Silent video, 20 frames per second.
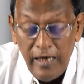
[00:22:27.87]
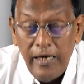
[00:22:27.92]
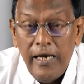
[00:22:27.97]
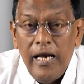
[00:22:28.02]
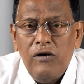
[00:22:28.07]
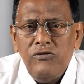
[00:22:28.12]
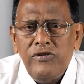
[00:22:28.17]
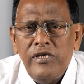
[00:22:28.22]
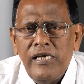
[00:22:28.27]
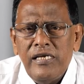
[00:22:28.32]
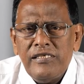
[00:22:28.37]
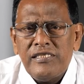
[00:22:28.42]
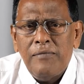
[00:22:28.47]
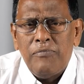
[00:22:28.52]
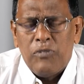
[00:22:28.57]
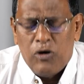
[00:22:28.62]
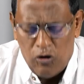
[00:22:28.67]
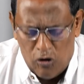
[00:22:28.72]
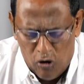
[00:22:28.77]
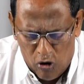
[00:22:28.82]
Now, there are
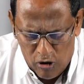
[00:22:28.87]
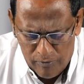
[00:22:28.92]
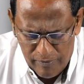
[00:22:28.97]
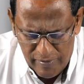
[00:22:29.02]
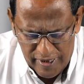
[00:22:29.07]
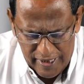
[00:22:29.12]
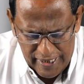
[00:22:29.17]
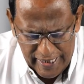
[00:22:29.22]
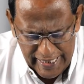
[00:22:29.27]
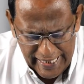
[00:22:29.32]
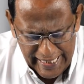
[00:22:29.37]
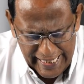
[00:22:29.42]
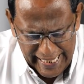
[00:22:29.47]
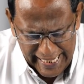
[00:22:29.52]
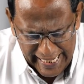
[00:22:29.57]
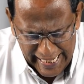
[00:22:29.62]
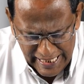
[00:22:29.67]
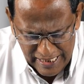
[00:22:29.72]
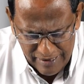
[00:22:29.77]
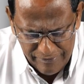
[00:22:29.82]
some common
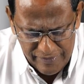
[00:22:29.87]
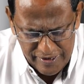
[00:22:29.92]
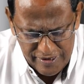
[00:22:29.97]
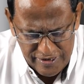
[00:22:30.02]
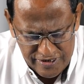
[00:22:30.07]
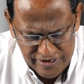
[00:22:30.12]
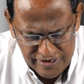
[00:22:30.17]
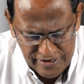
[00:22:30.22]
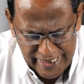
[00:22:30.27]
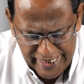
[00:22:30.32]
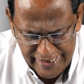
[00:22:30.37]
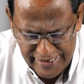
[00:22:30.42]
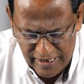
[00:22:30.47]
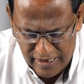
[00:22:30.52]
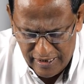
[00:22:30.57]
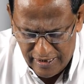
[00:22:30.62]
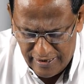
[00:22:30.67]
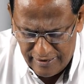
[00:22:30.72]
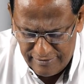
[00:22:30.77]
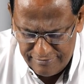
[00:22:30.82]
elements that
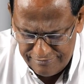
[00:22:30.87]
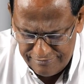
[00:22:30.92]
are